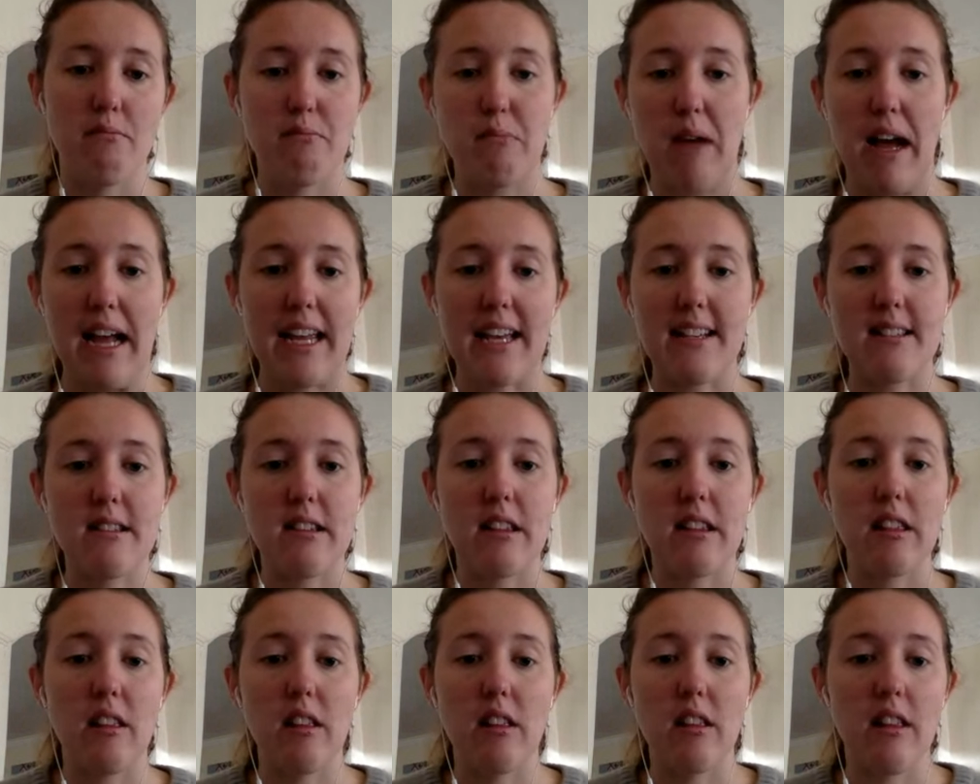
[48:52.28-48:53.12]
I guess,
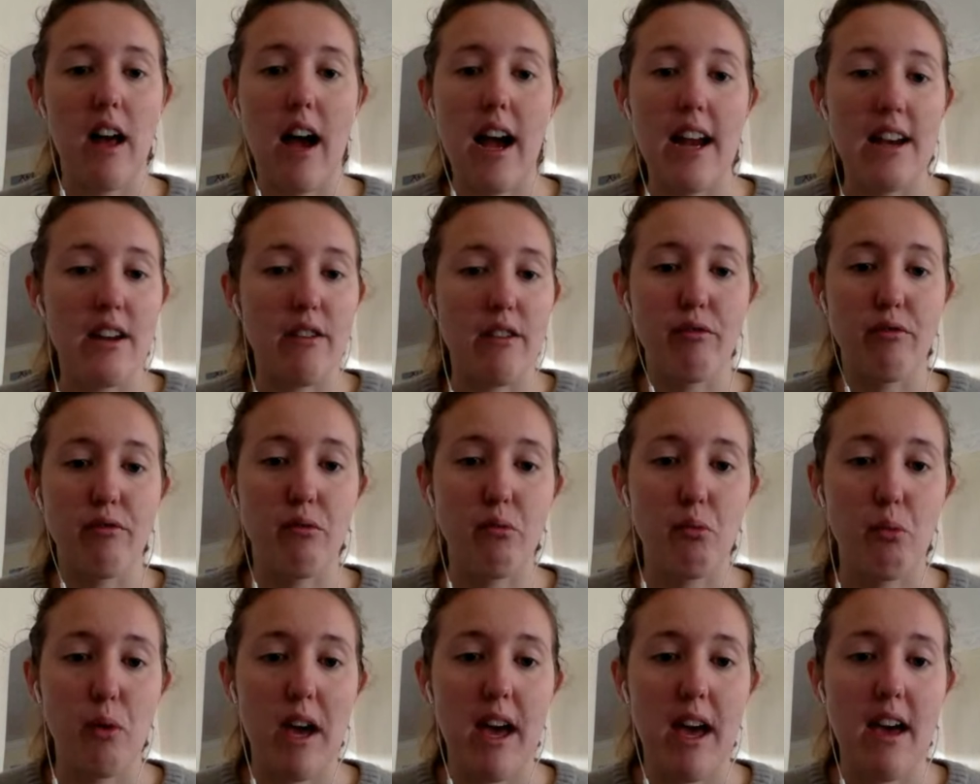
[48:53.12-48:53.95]
line of
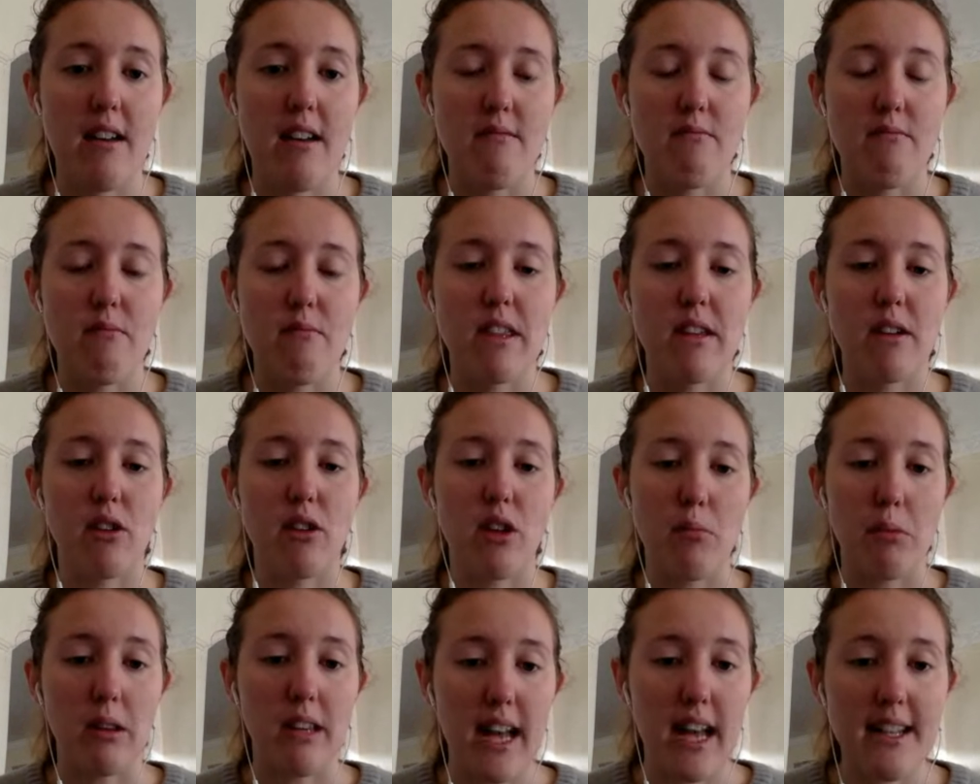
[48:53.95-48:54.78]
where the
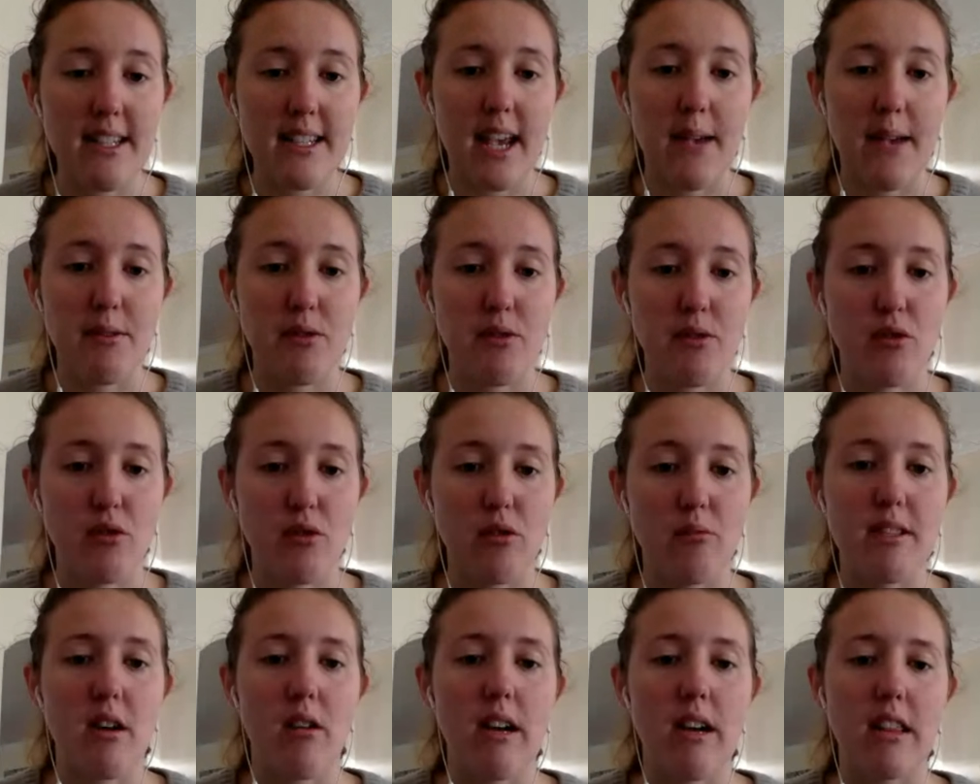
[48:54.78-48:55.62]
Global Landscapes
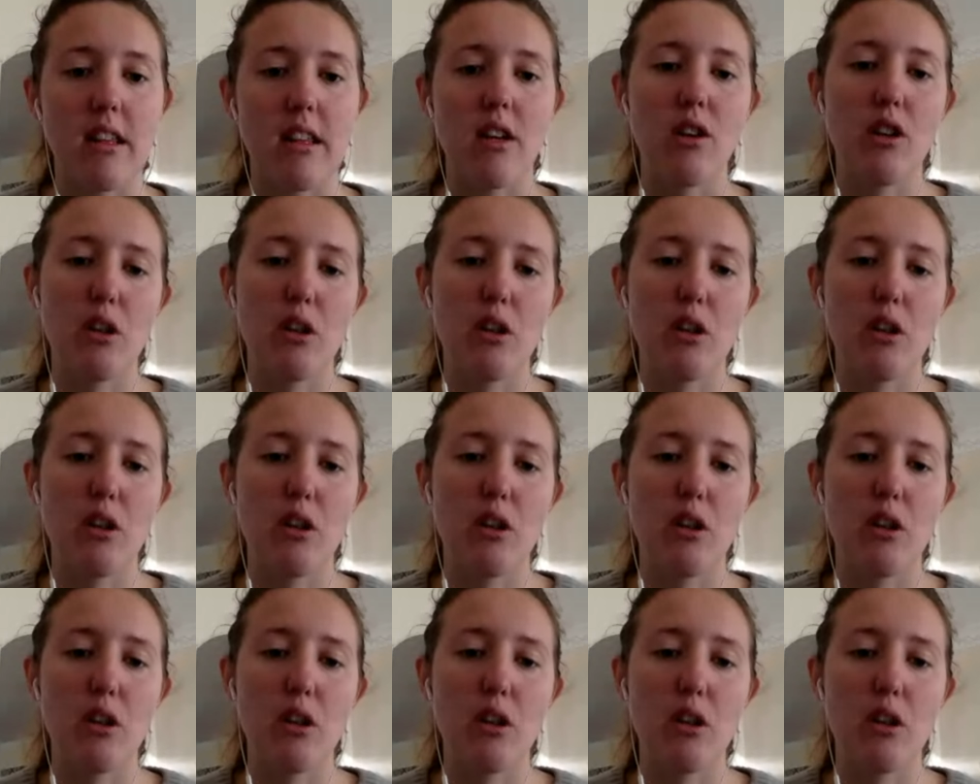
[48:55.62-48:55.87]
Forum is going.